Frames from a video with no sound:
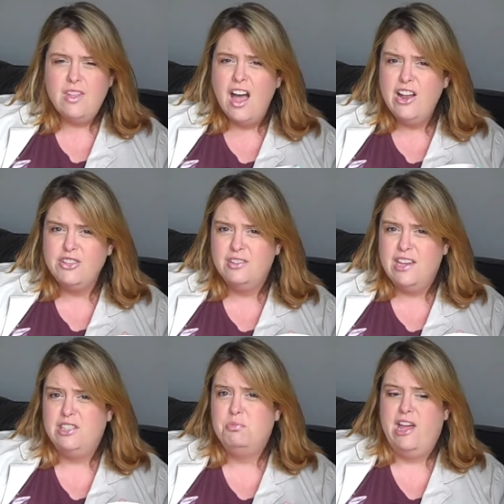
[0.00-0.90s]
I also
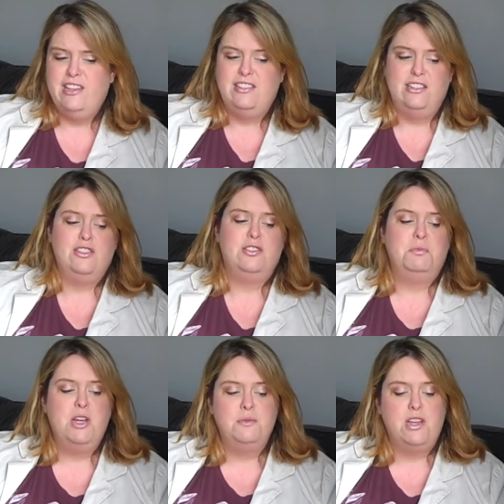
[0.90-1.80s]
like to blast it, so
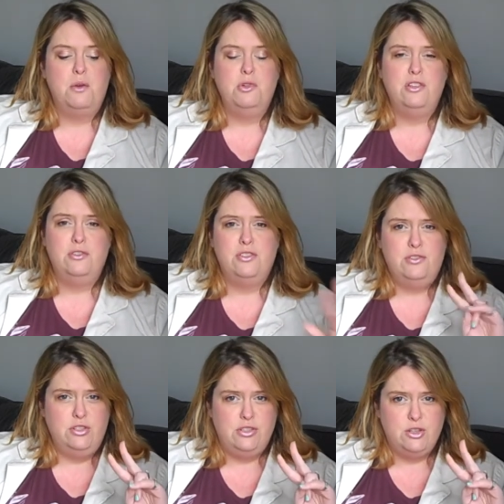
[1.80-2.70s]
sometimes I will use
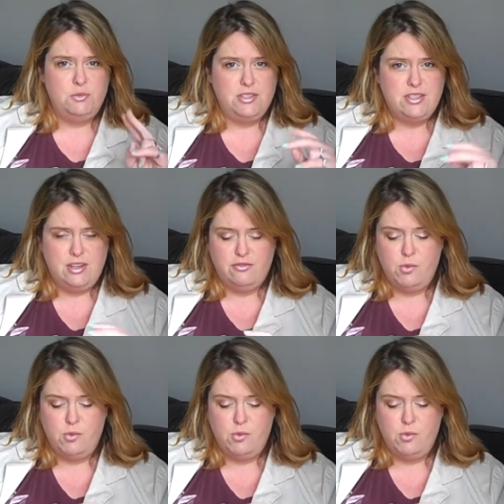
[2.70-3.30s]
2 cubes instead of